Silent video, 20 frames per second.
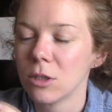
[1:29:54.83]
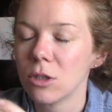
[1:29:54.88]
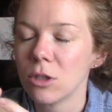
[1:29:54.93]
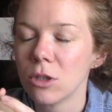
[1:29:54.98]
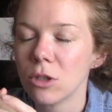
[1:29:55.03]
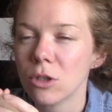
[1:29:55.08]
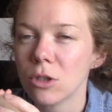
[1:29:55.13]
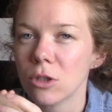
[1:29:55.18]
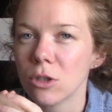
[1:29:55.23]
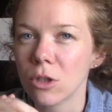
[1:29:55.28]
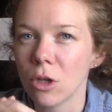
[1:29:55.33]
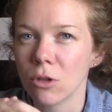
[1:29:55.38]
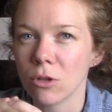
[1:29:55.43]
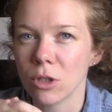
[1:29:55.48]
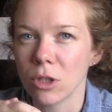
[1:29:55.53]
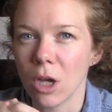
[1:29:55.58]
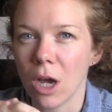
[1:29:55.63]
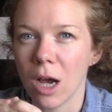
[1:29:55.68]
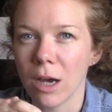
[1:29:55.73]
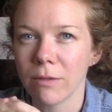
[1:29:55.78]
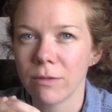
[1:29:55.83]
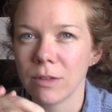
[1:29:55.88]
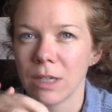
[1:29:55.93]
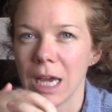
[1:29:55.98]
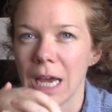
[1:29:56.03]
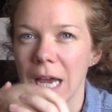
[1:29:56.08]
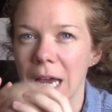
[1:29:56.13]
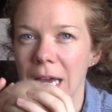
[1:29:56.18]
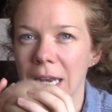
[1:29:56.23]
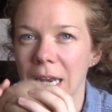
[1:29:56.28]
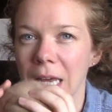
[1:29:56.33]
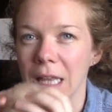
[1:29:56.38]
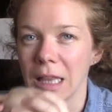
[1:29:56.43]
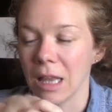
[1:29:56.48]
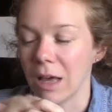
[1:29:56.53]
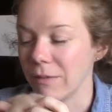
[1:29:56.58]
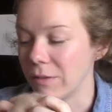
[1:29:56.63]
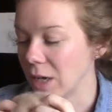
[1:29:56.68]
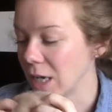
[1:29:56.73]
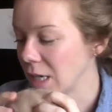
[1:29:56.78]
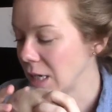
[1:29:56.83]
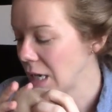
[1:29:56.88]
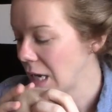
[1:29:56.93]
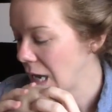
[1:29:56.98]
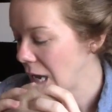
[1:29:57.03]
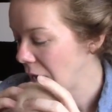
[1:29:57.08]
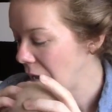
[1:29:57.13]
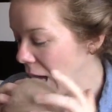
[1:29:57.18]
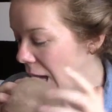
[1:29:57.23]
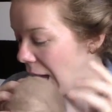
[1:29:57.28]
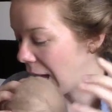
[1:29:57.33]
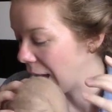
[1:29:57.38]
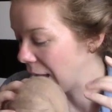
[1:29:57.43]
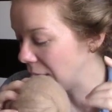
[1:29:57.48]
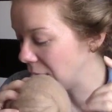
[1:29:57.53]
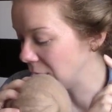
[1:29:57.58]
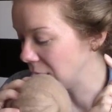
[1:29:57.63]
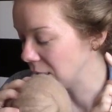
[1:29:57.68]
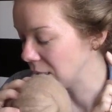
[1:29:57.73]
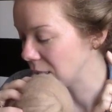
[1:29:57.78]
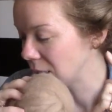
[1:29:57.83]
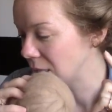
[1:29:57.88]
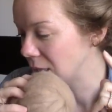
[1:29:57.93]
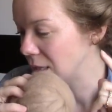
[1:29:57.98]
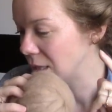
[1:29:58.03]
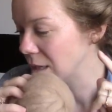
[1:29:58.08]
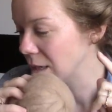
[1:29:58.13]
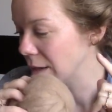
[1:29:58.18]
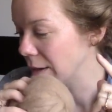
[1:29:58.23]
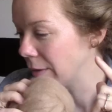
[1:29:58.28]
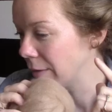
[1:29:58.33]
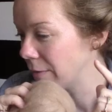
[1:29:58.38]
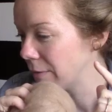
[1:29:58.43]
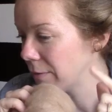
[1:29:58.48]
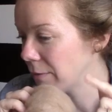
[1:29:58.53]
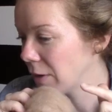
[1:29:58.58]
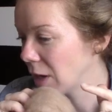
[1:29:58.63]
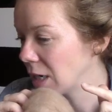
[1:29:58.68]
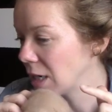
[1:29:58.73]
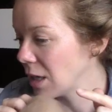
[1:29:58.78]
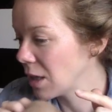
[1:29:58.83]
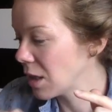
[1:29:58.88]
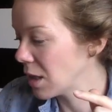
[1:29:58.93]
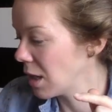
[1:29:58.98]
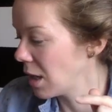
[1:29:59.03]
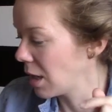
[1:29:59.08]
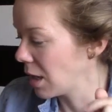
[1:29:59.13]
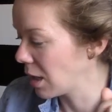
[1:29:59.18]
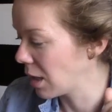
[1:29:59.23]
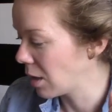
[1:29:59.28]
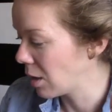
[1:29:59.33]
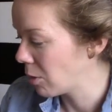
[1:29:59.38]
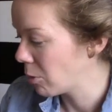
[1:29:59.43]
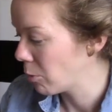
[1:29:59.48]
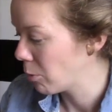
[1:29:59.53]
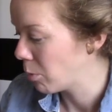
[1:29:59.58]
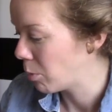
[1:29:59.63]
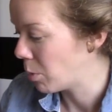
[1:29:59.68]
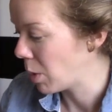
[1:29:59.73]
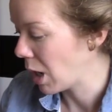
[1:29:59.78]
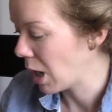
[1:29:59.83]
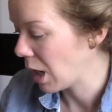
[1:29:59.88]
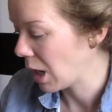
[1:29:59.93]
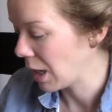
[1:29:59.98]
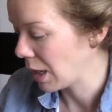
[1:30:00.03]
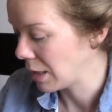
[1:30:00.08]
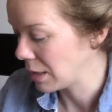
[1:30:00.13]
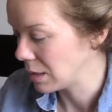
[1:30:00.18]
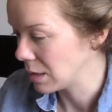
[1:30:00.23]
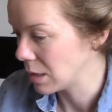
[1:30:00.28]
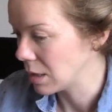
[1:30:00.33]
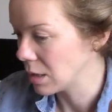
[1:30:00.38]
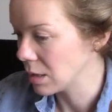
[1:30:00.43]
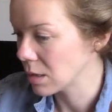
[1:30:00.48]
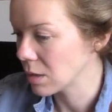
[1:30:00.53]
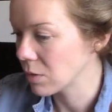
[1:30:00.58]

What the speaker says: so soft and I love it. And the funny thing behind this